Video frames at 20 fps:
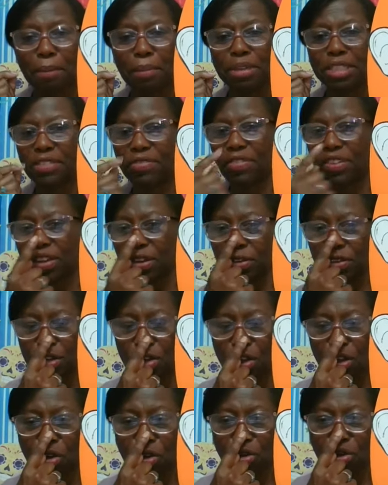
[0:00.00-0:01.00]
Put your finger on your
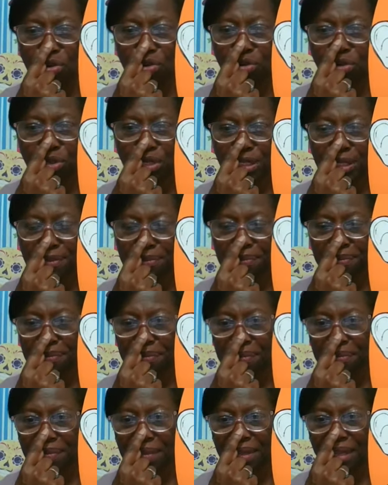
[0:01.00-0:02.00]
nose
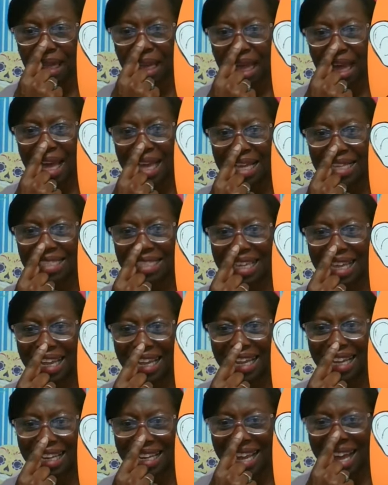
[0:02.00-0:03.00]
and
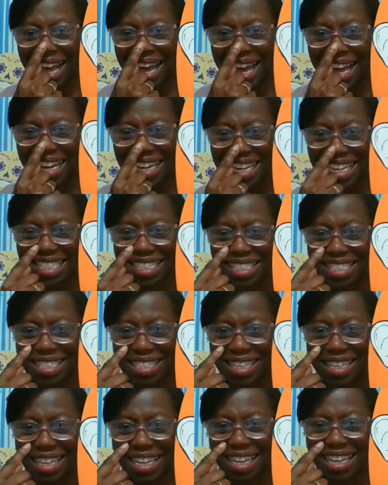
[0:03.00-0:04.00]
say, nariz,
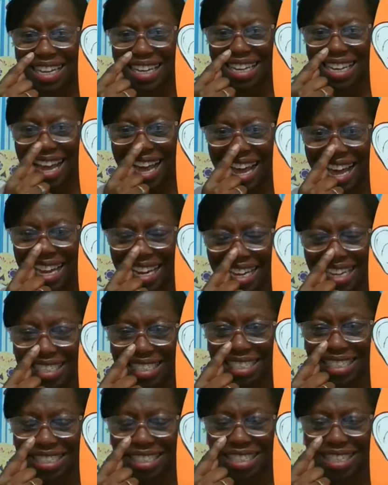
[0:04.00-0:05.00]

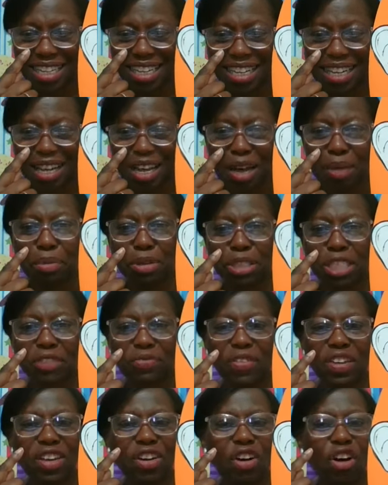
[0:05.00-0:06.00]
nariz. Put your
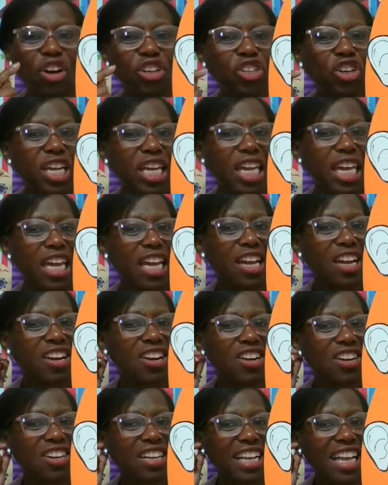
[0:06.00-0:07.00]
finger on your
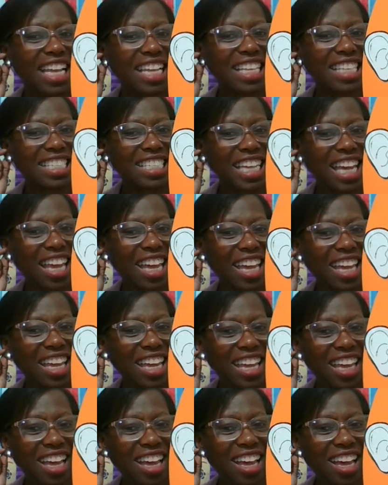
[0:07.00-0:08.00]
ear and say,
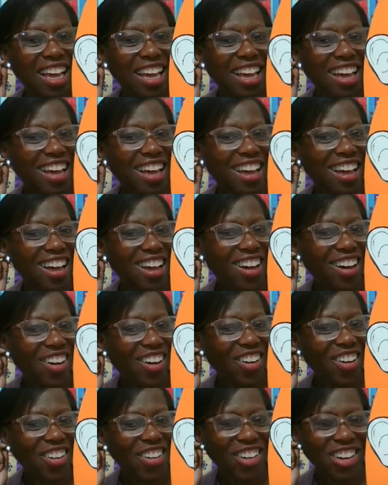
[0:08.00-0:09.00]

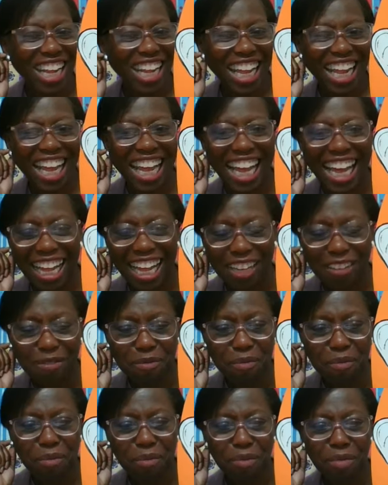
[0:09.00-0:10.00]
oreja,
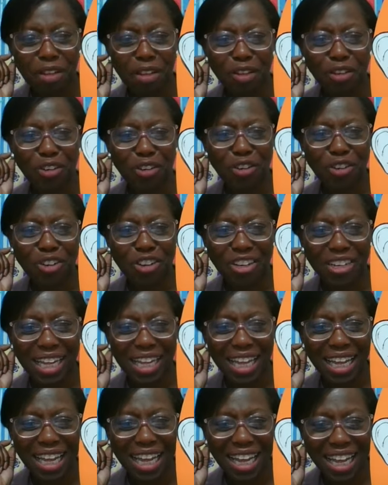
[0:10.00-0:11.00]

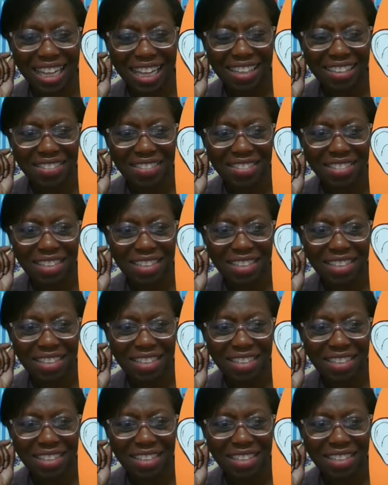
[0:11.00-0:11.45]
oreja.